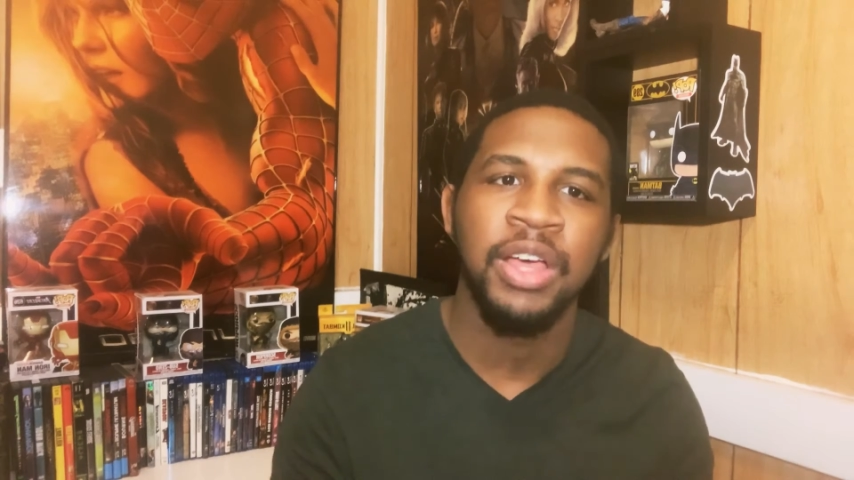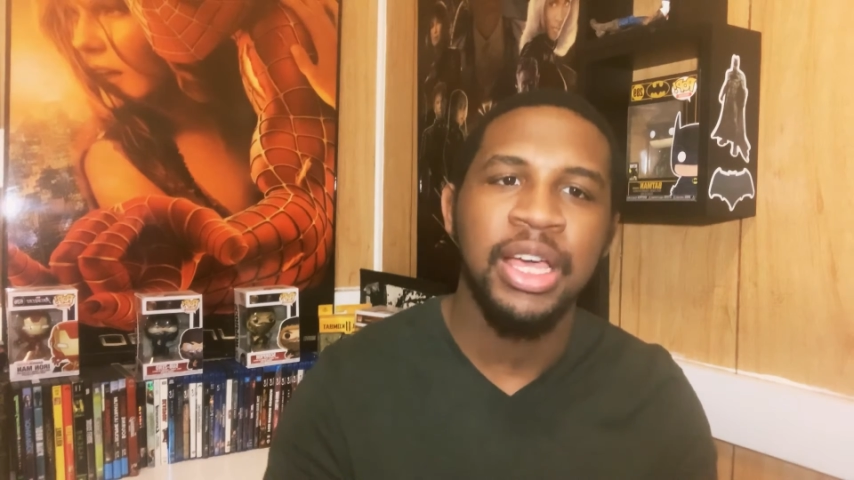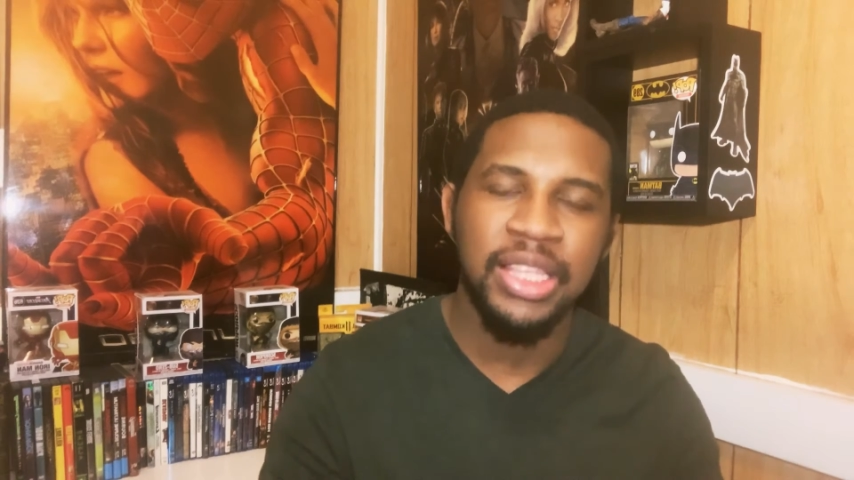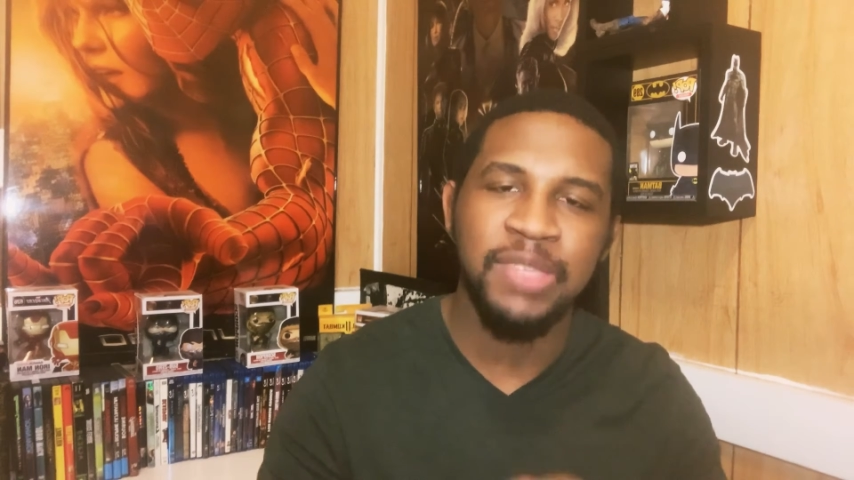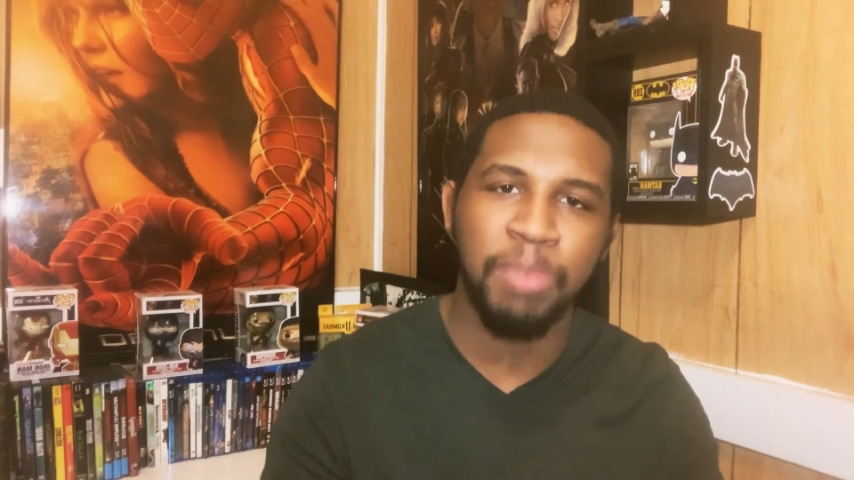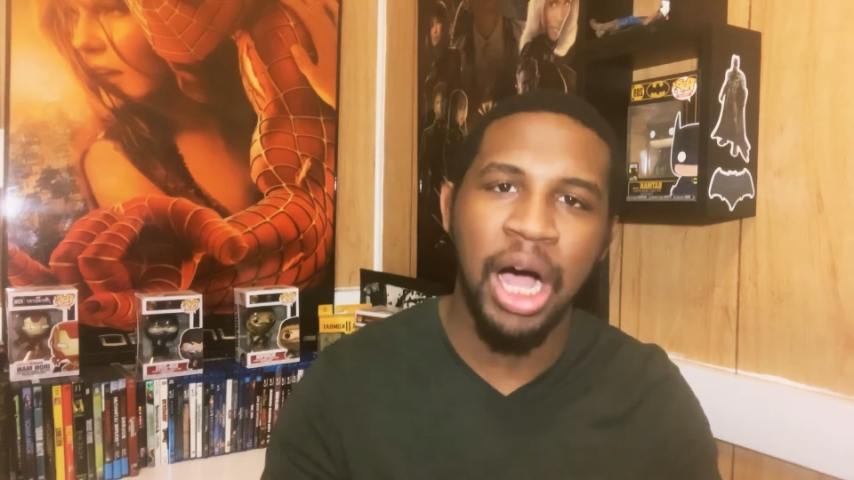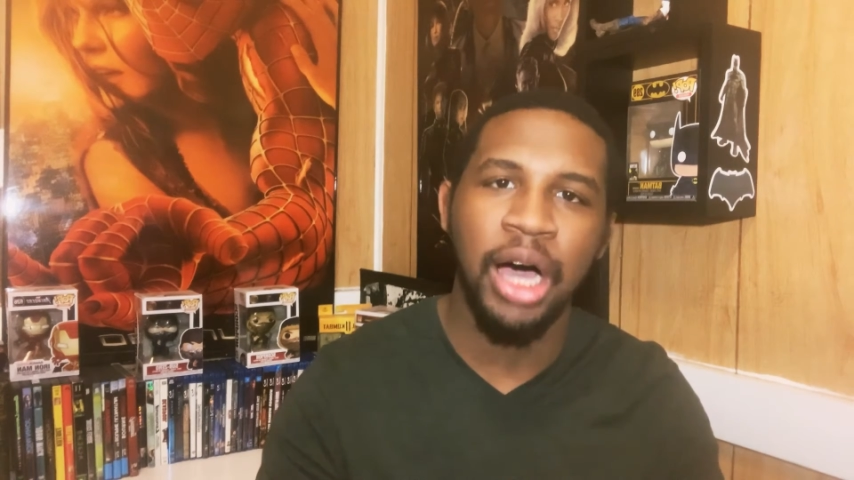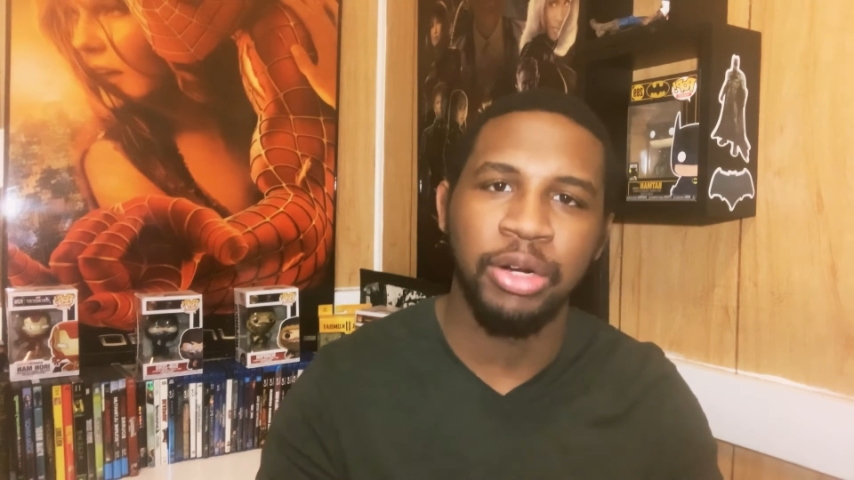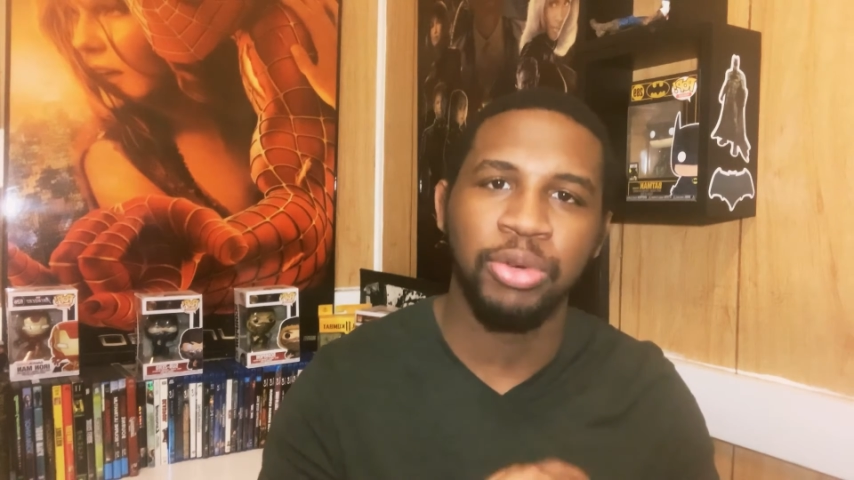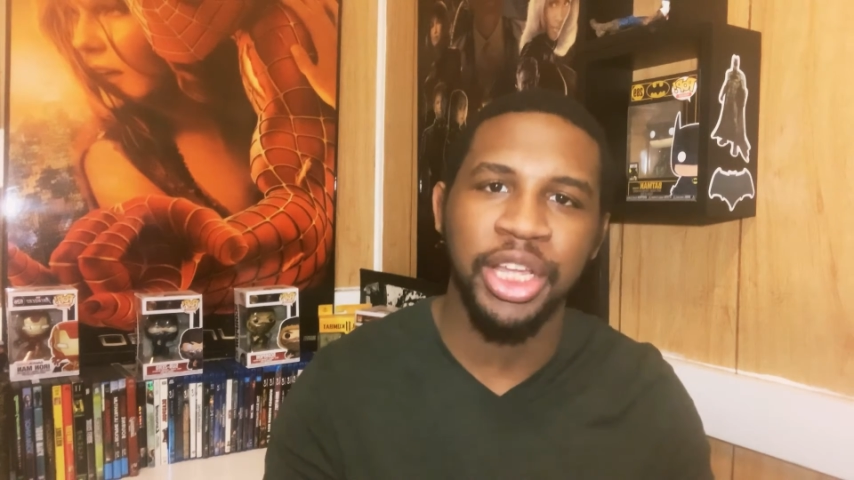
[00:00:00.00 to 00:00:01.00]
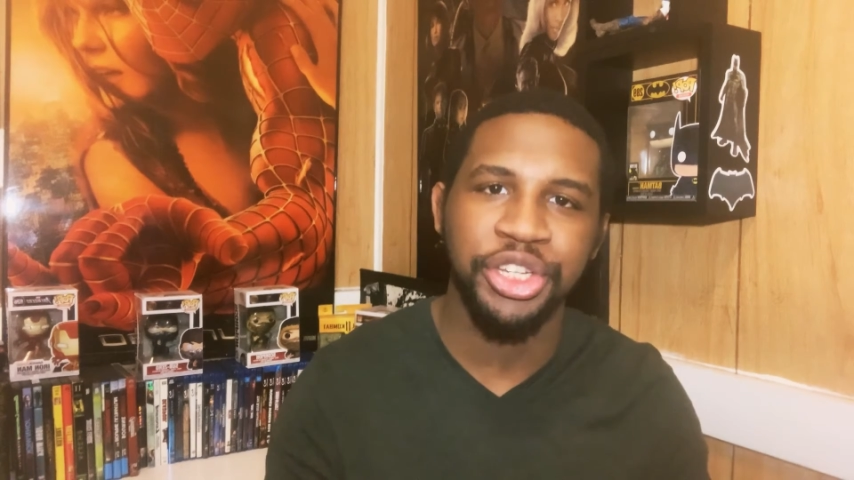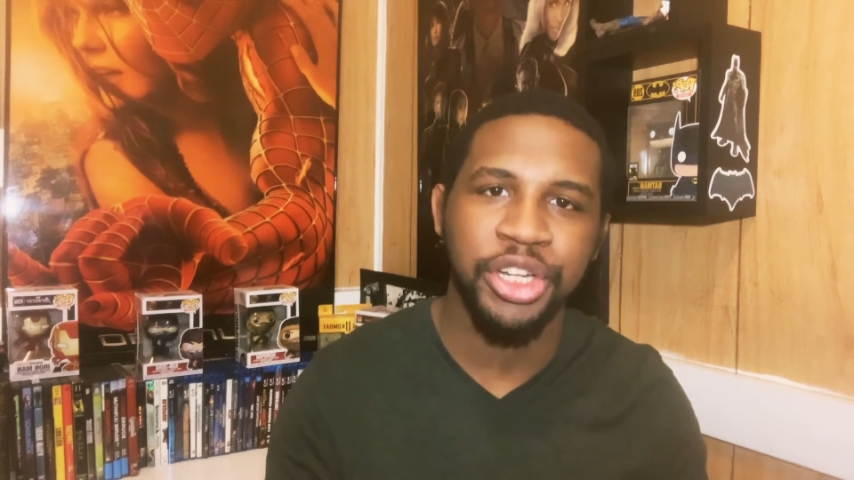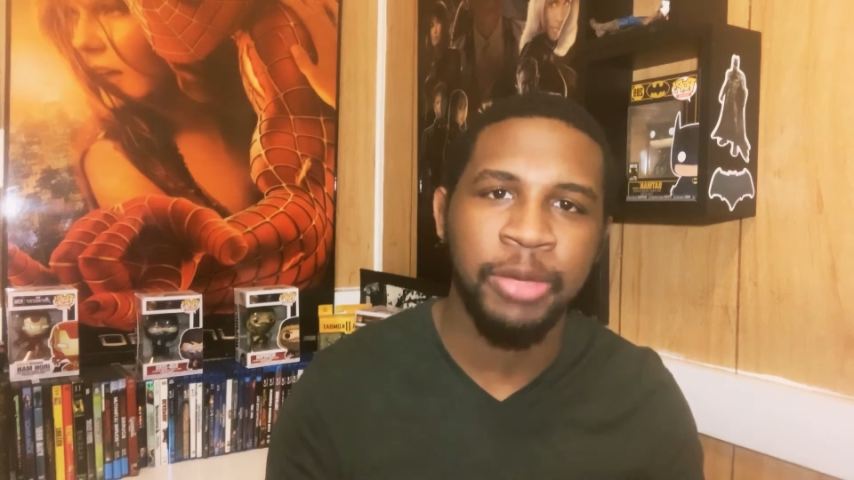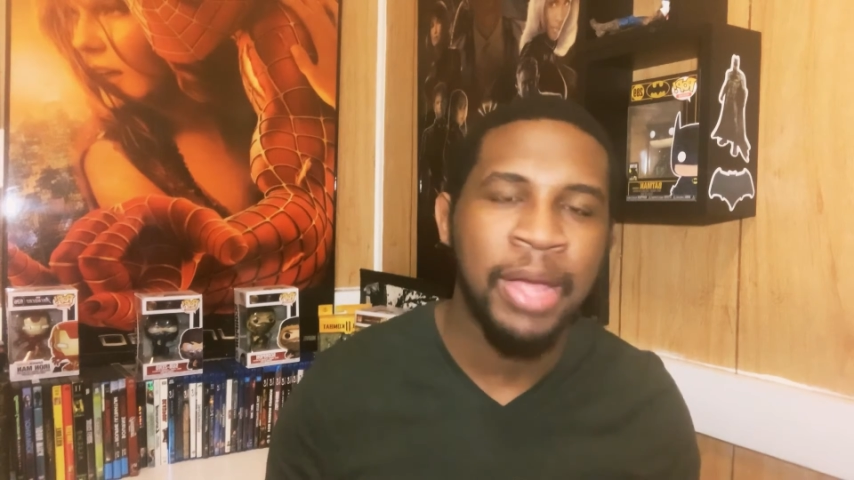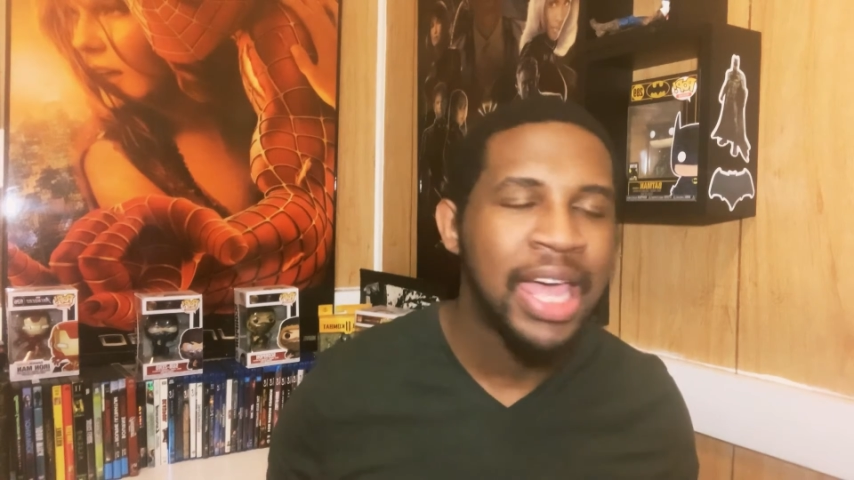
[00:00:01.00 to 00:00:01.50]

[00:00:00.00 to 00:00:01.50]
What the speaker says: this bond and relationship.